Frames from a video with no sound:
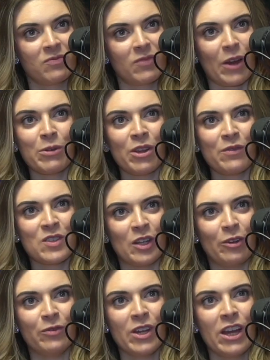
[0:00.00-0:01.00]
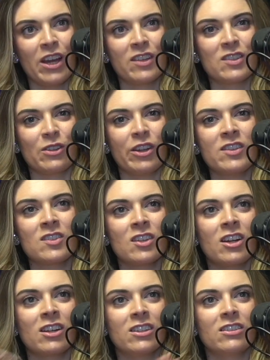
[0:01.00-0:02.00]
I would love to. So let's
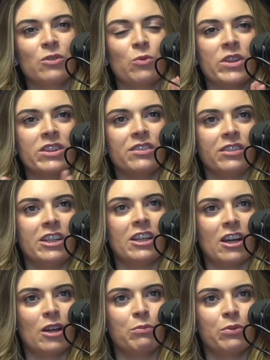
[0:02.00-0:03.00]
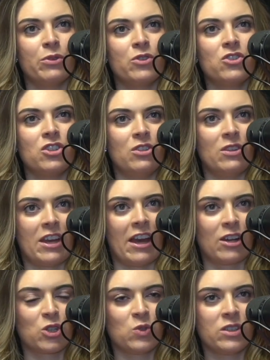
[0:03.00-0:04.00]
start with the lead up to the
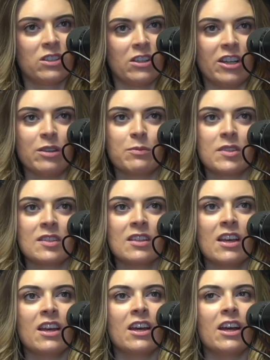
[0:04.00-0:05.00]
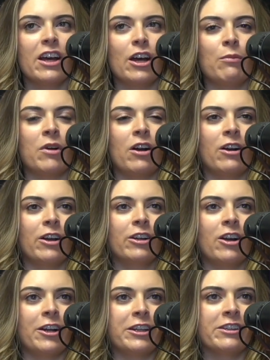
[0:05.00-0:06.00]
actual eclipse. Our
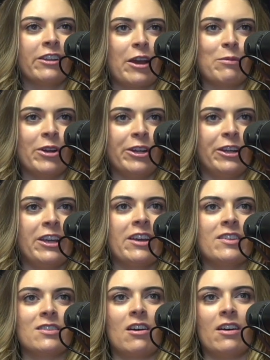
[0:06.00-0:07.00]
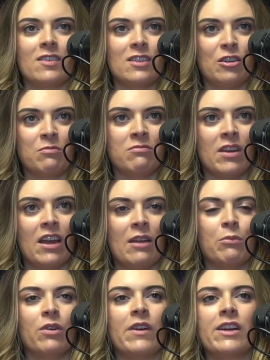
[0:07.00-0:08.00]
Carnegie Library is awesome
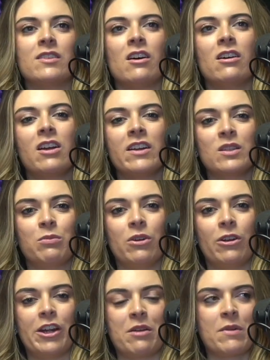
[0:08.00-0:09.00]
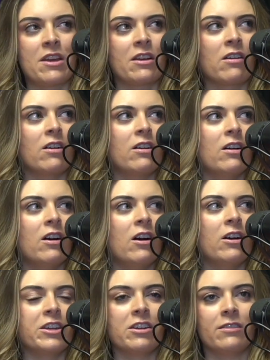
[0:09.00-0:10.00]
and provides all kinds of programming
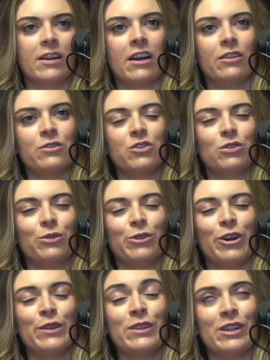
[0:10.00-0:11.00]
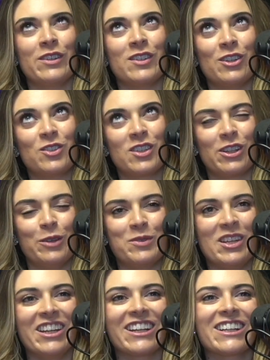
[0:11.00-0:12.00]
all year round through all the years, not just
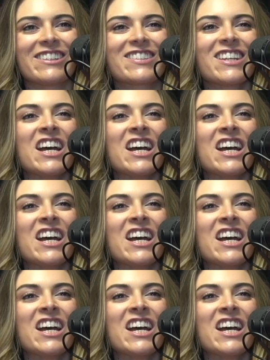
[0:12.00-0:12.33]
eclipse years,